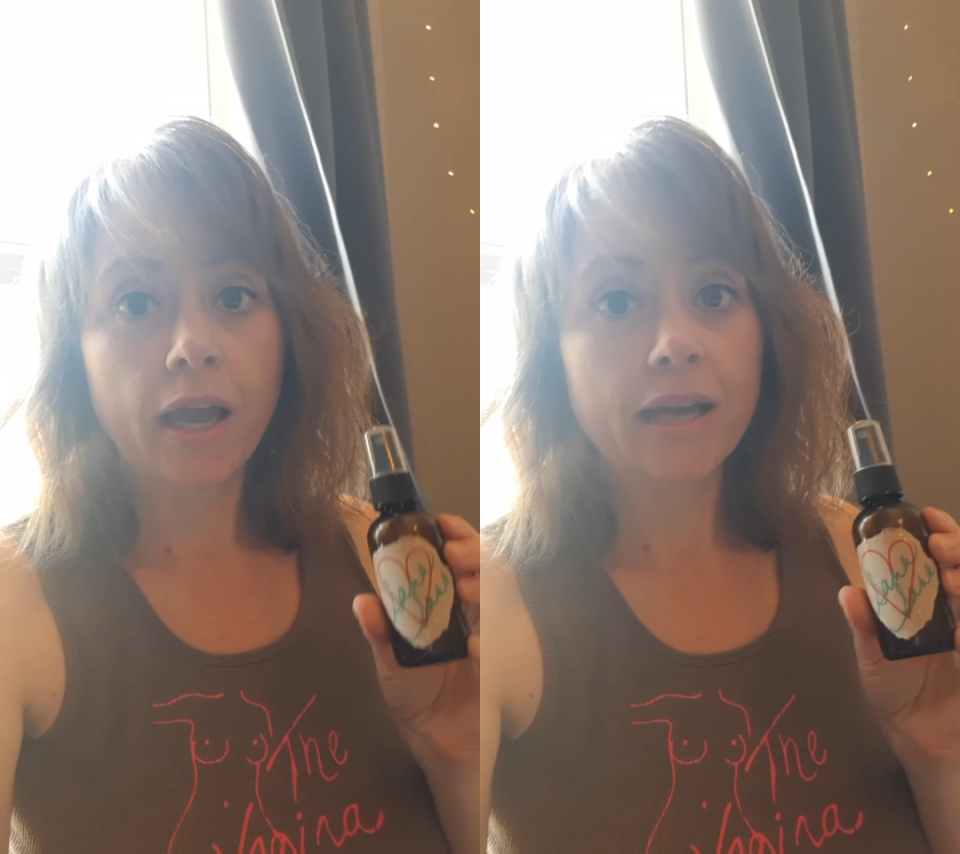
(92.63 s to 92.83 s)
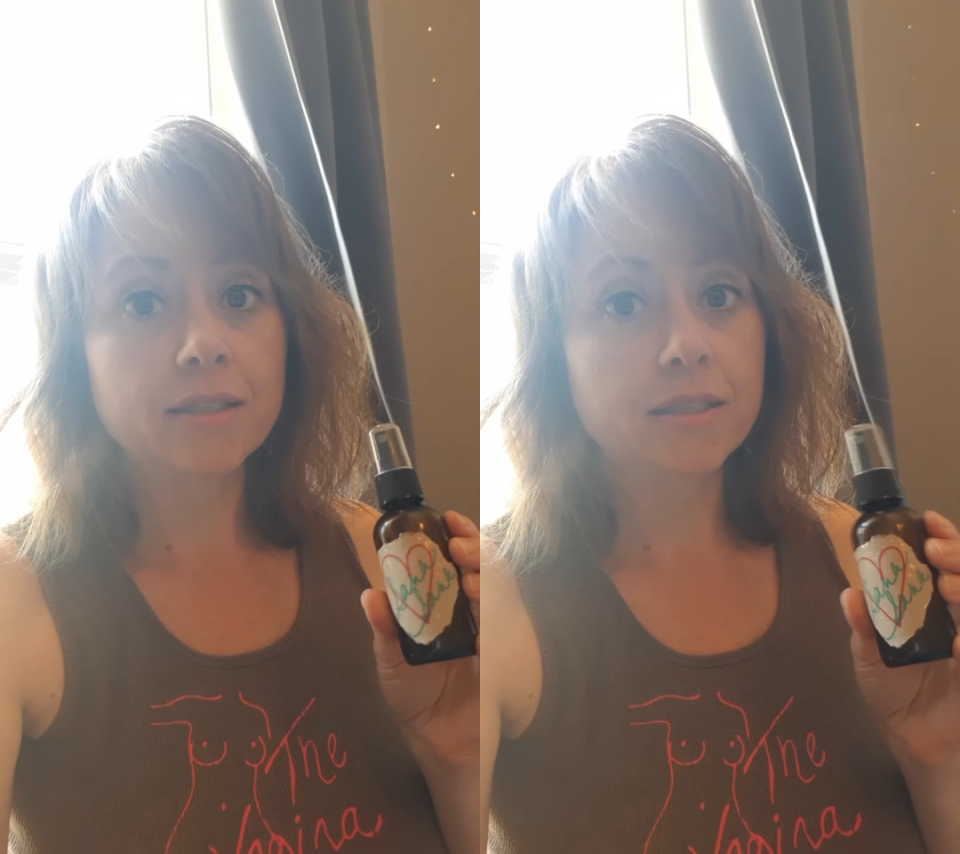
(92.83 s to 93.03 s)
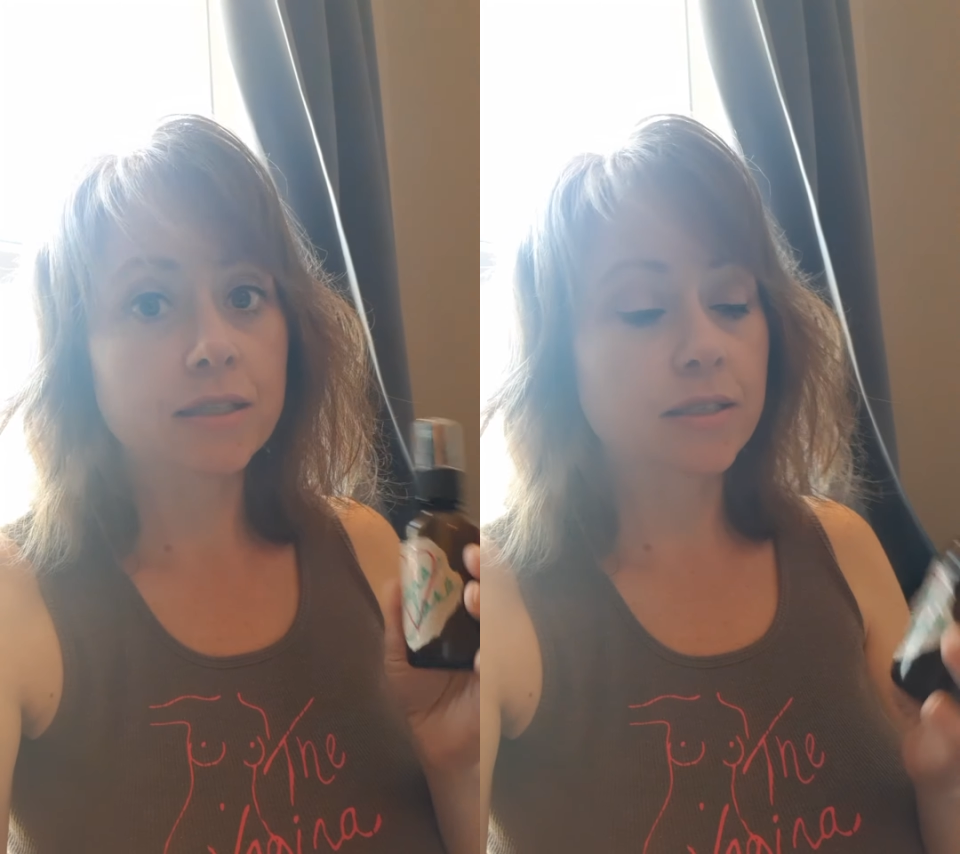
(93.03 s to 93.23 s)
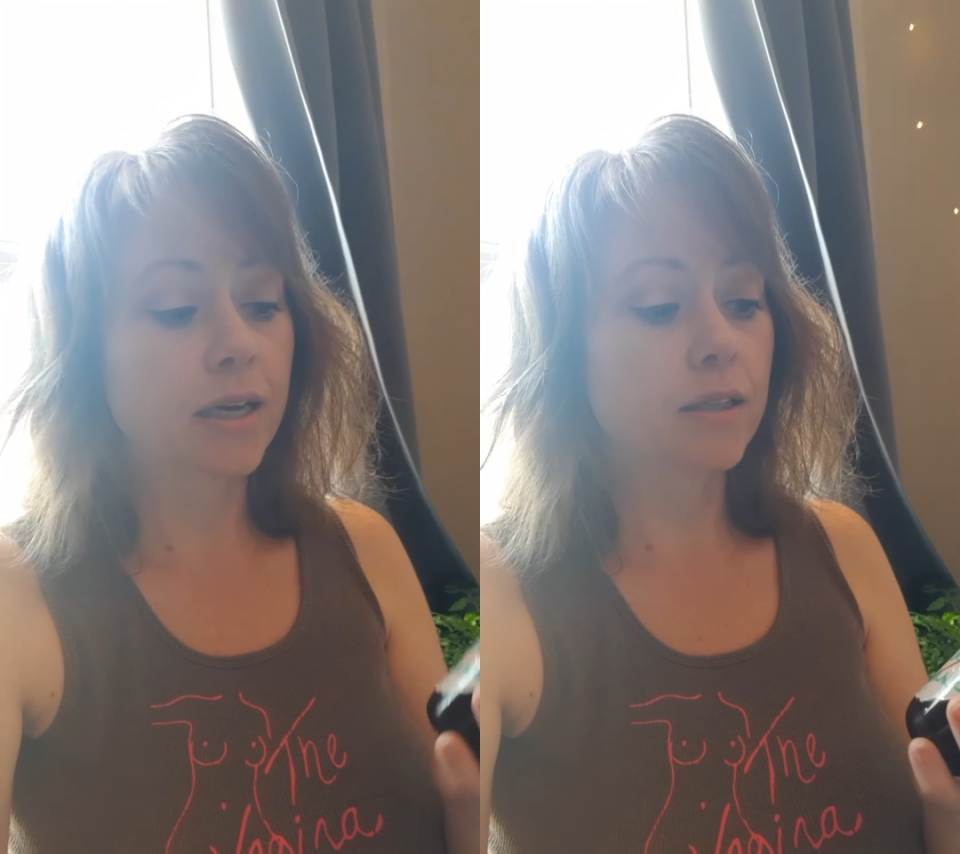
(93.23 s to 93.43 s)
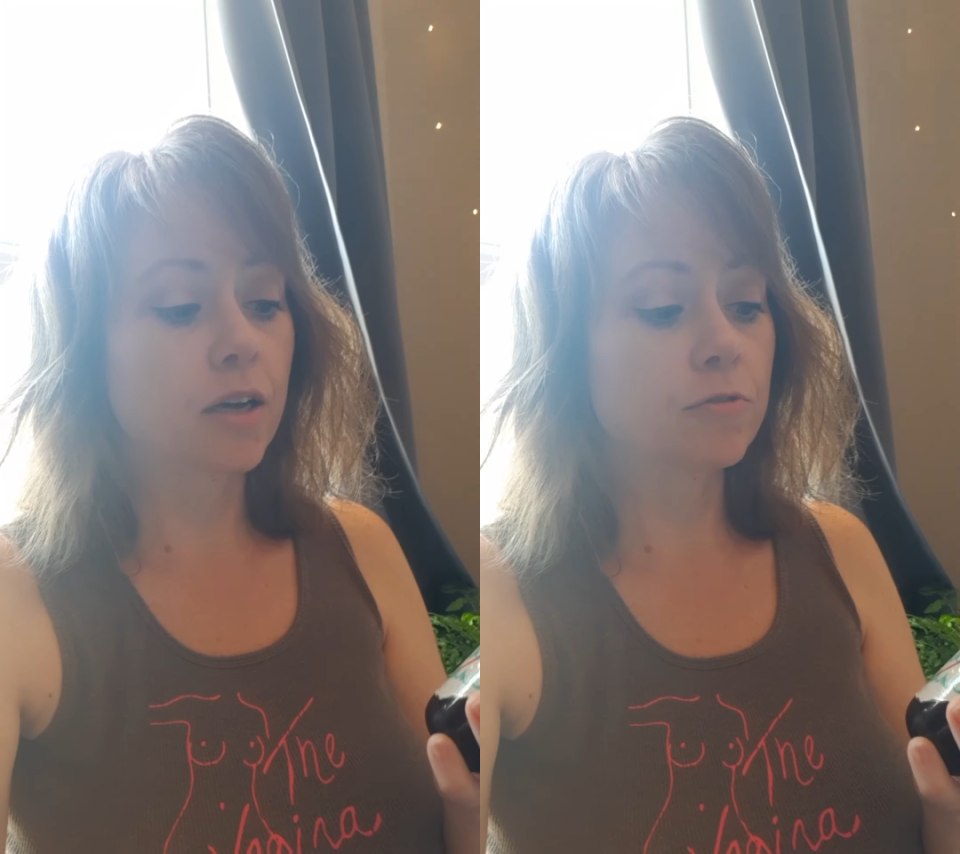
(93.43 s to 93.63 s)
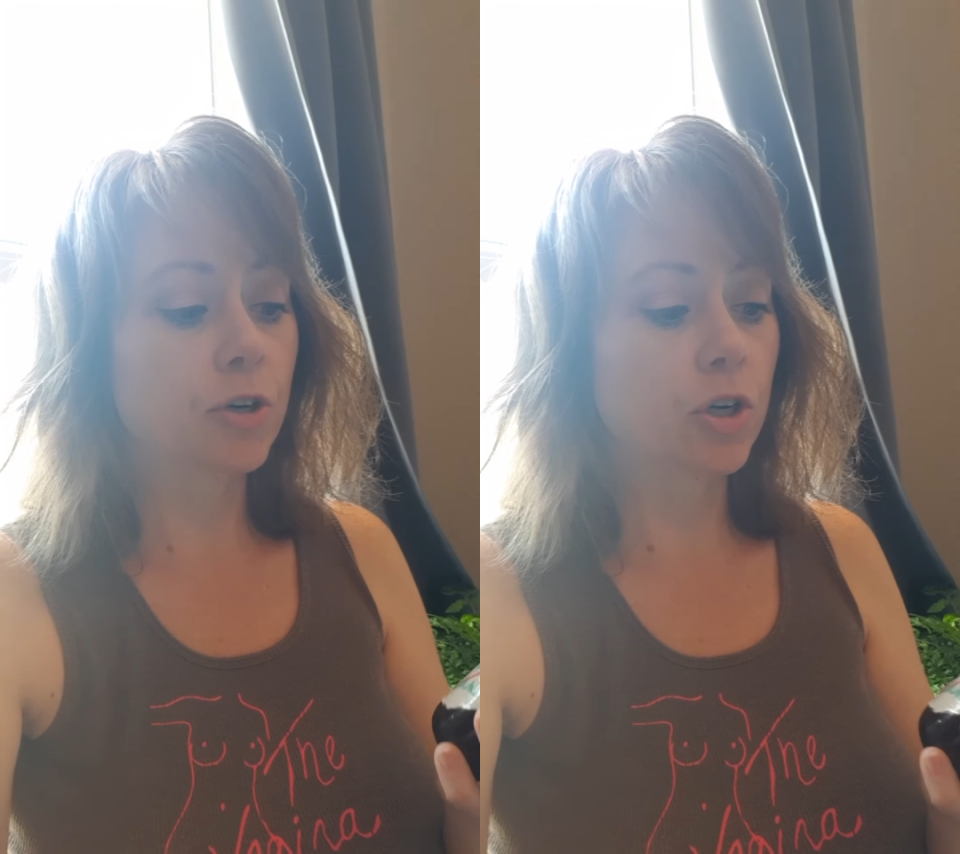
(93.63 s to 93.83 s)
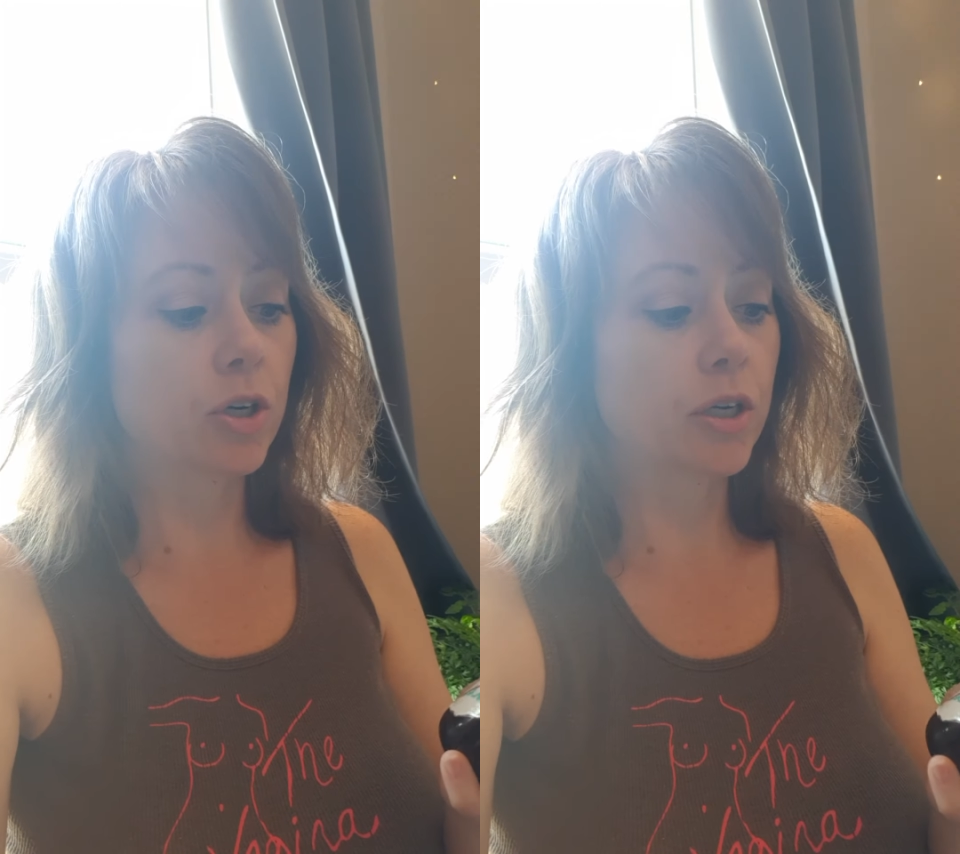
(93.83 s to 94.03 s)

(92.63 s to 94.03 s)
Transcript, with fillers: And since I love her